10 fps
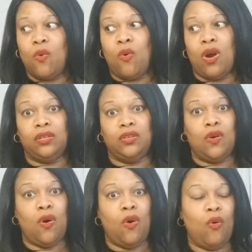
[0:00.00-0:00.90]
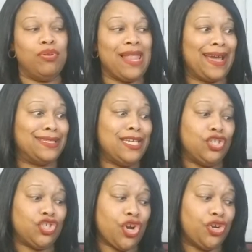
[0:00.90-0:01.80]
or a little black
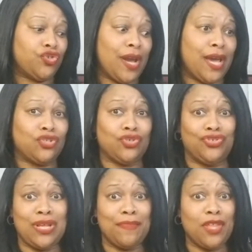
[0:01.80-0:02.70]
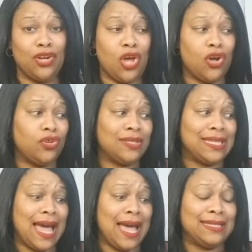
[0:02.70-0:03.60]
t shirt dress or something along those
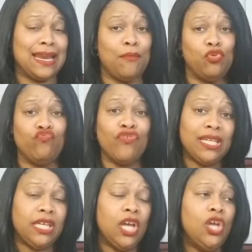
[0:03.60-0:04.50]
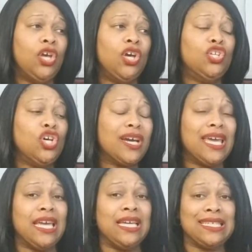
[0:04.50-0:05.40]
lines, and I'm really
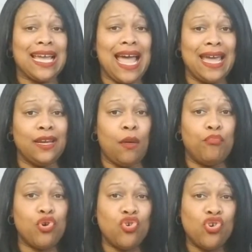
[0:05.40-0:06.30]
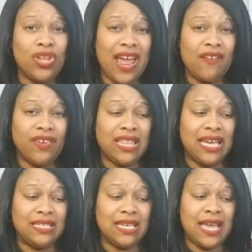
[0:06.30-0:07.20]
looking to kind of pull
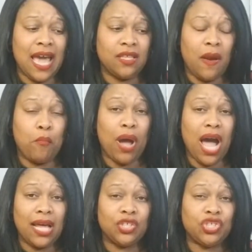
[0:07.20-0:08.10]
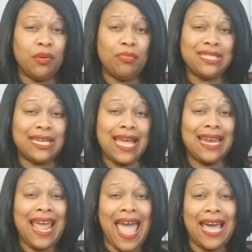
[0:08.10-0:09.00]
everything together and polish it, but to
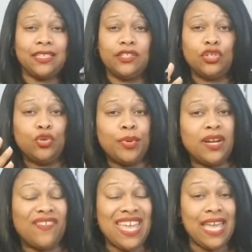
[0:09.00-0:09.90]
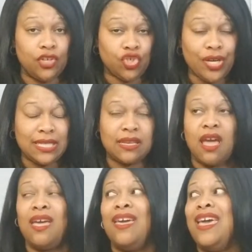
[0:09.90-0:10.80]
kind of add a little bit of interest,
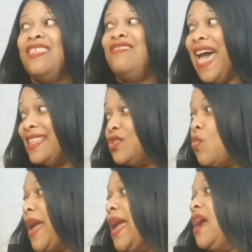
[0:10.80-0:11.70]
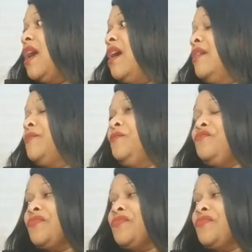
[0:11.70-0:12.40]
that's where